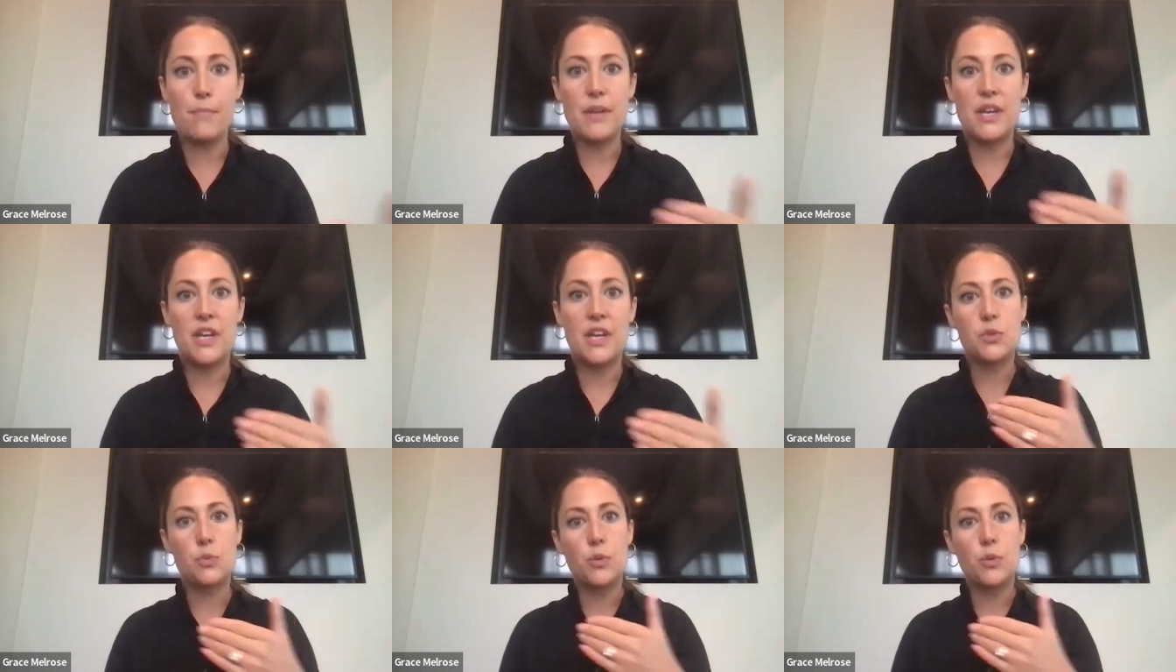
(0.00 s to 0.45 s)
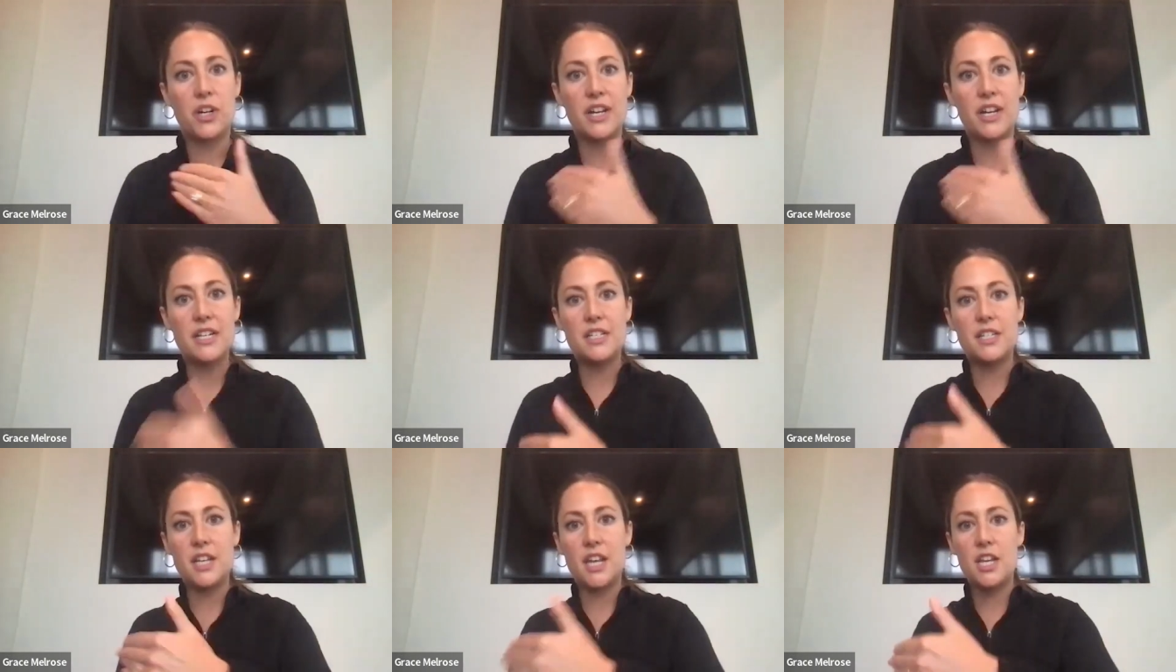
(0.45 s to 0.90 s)
Because we're
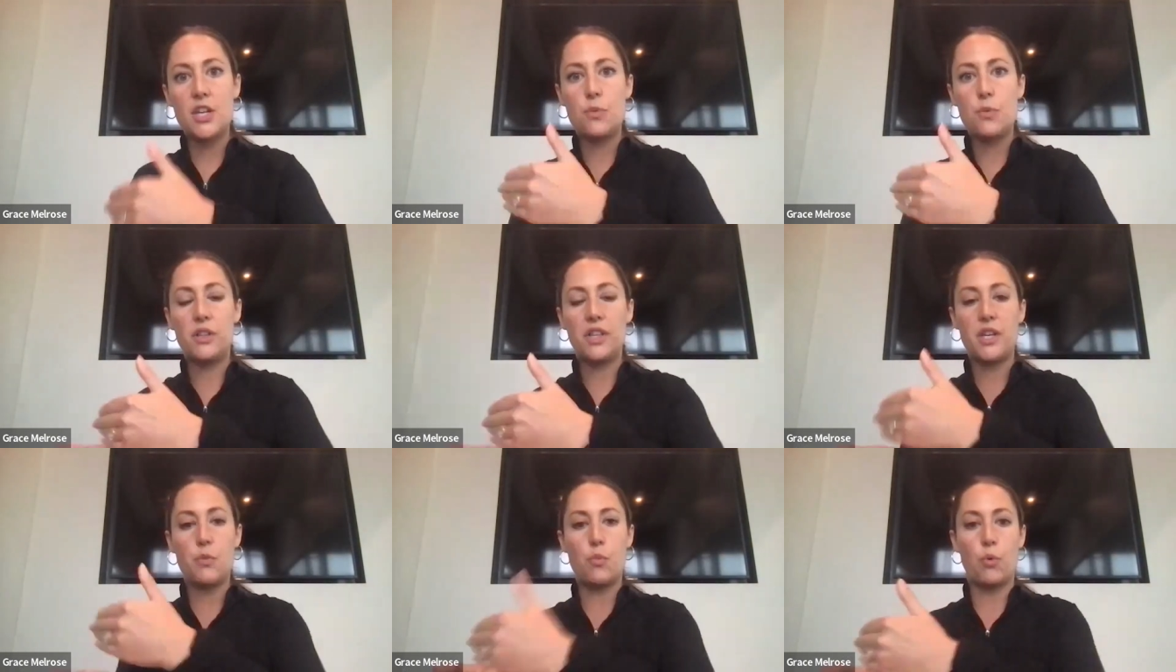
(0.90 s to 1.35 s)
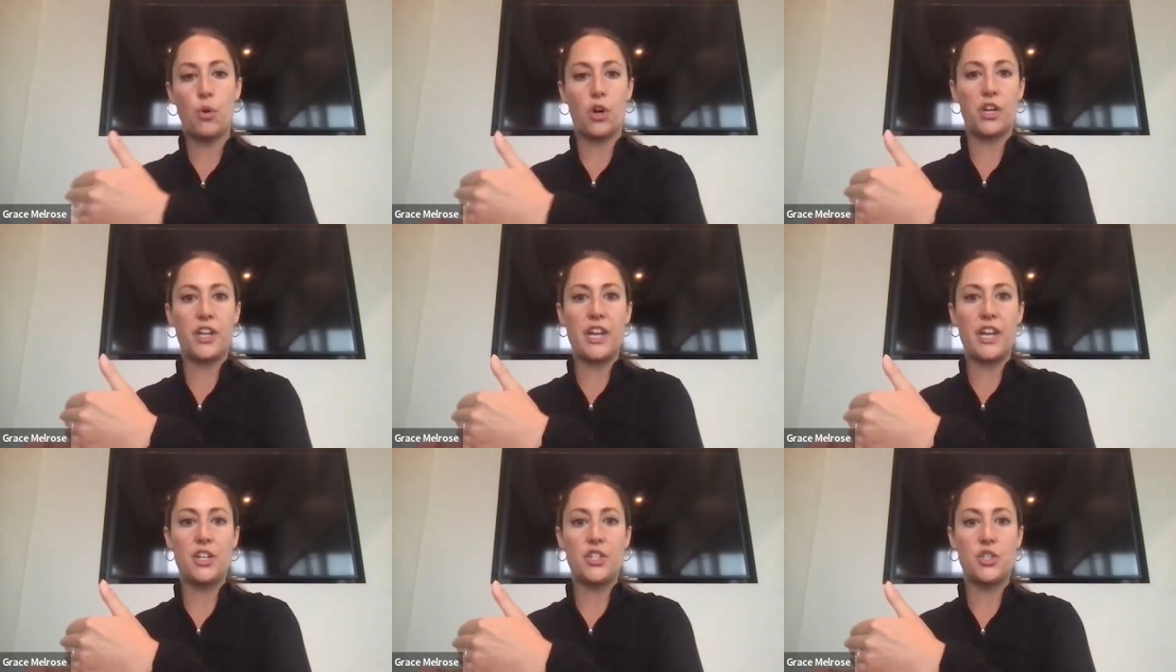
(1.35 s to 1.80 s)
continually
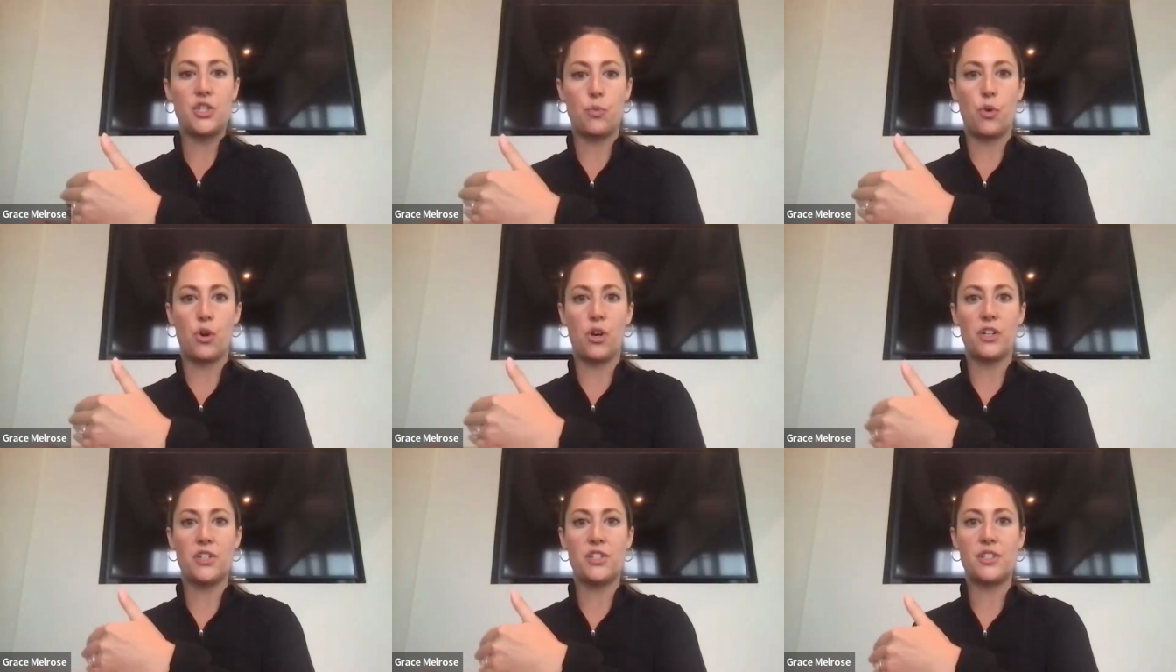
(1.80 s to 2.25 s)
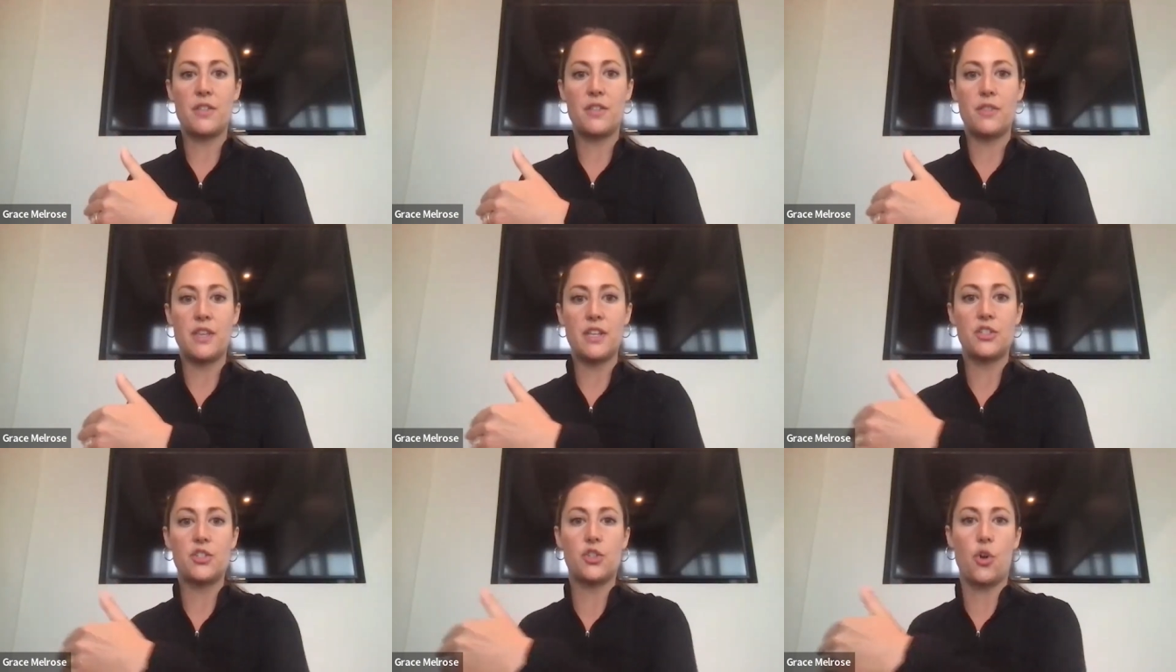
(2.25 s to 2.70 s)
working towards
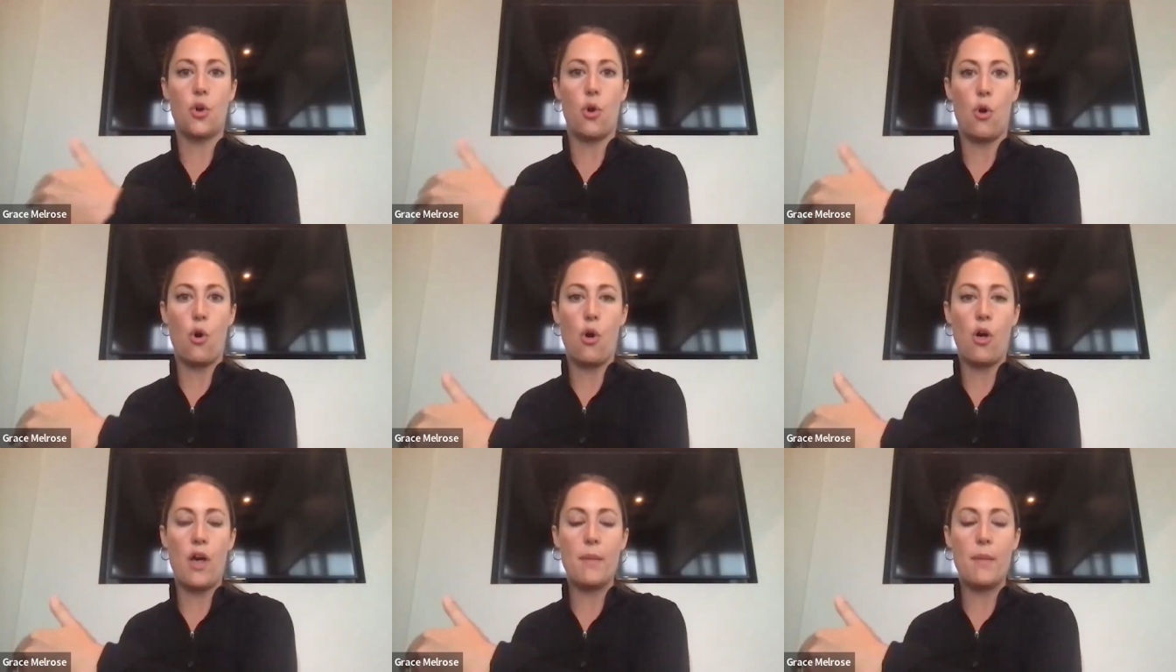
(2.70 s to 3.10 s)
this goal.